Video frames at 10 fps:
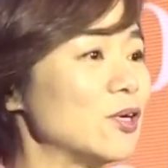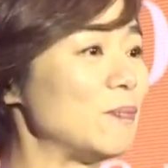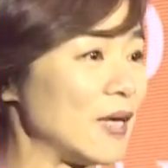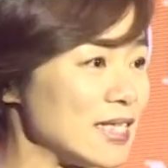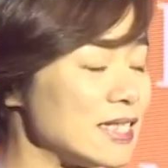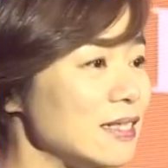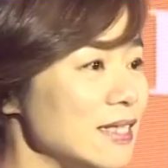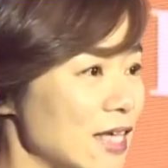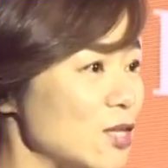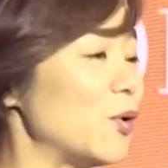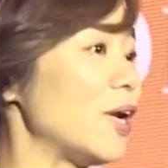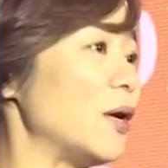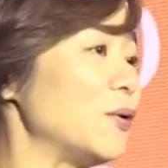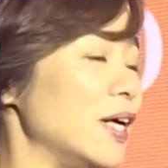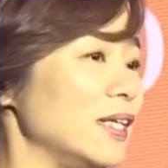we are going
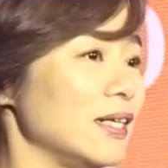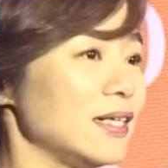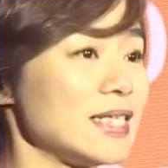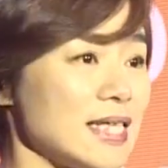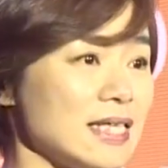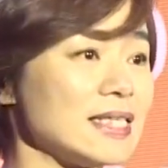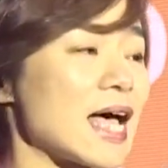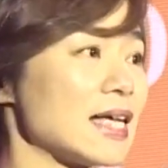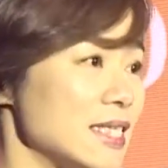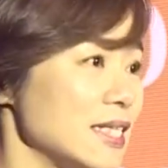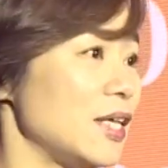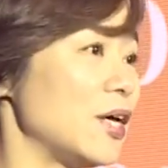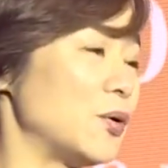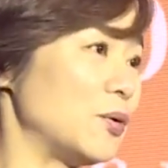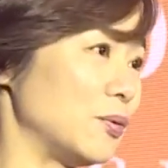to have one
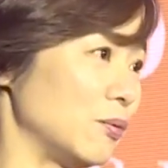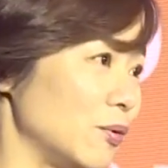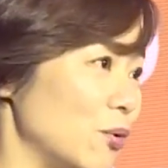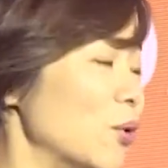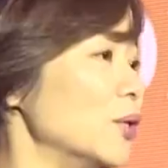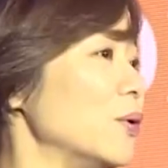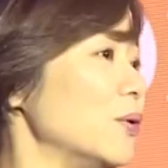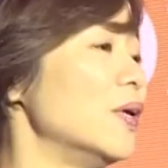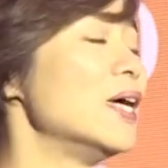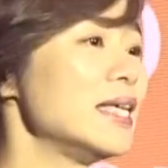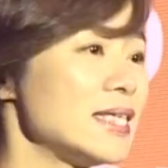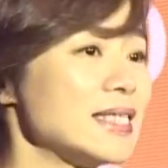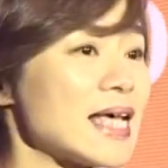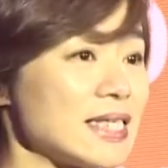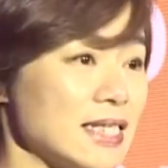of the events for the
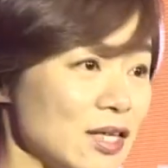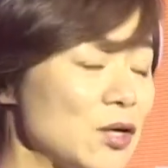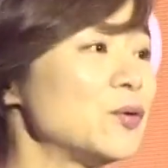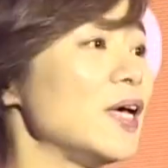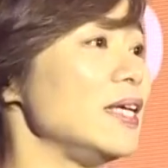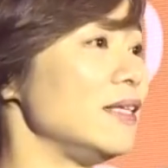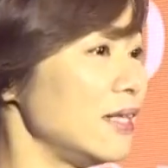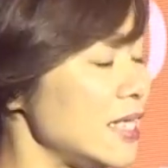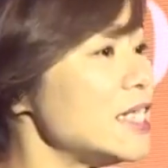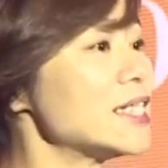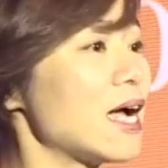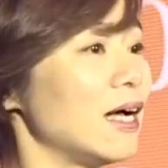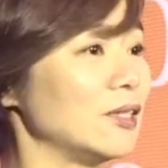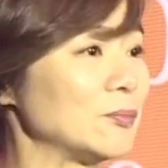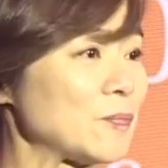China Beijing Performing Art
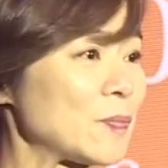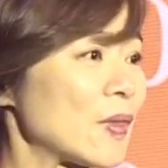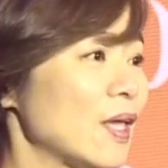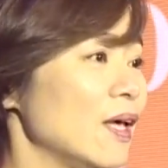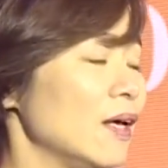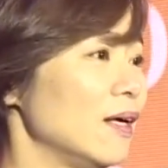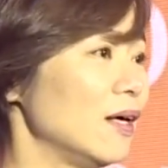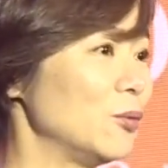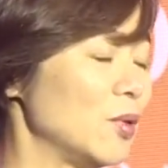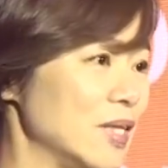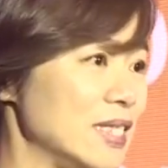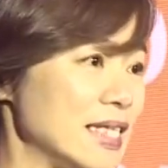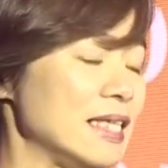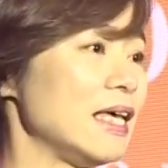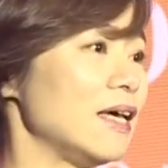Expo. So
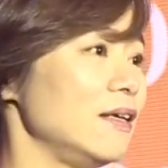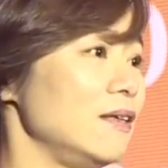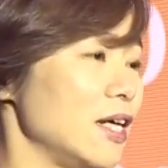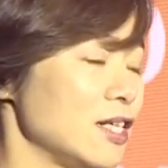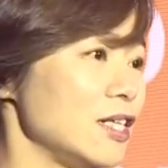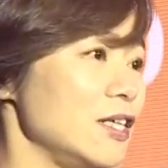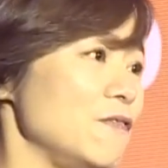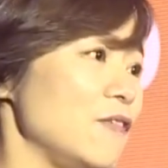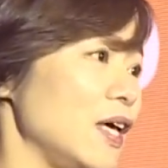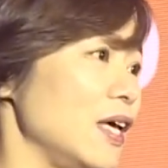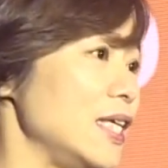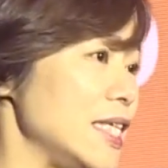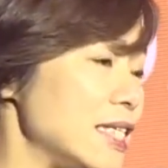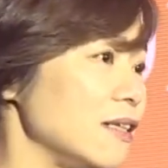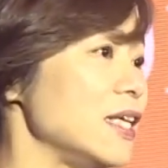this is the very first session
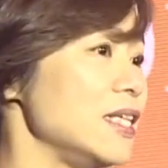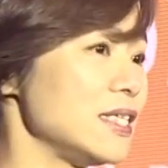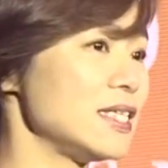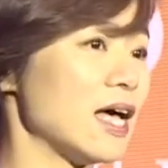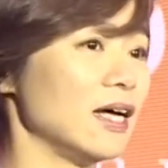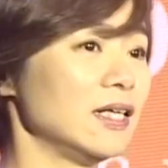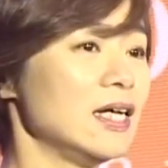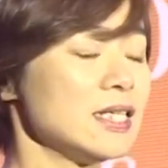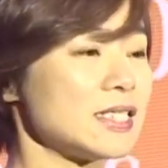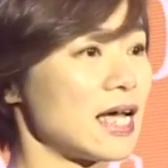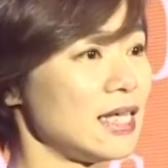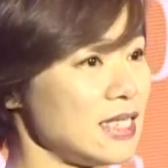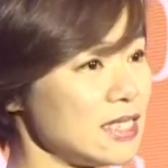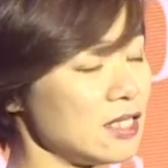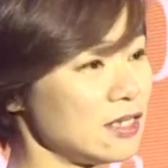of the Expo. So
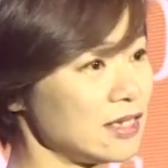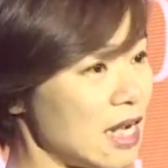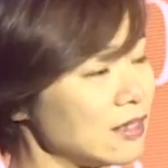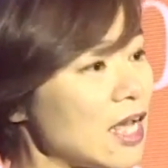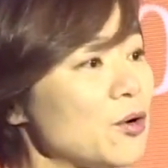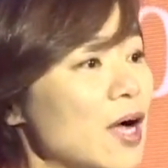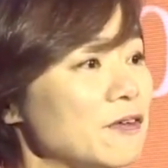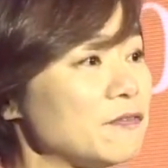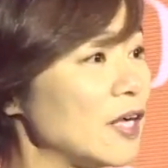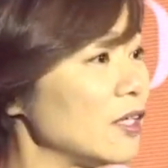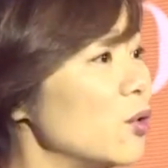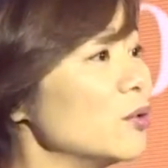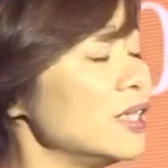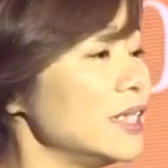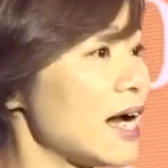this year, due to the
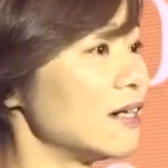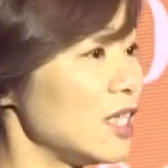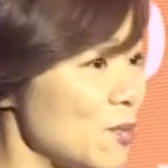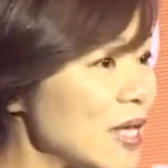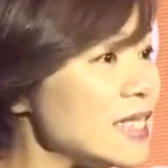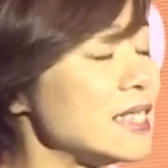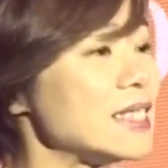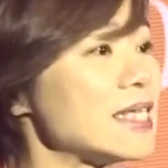pandemic,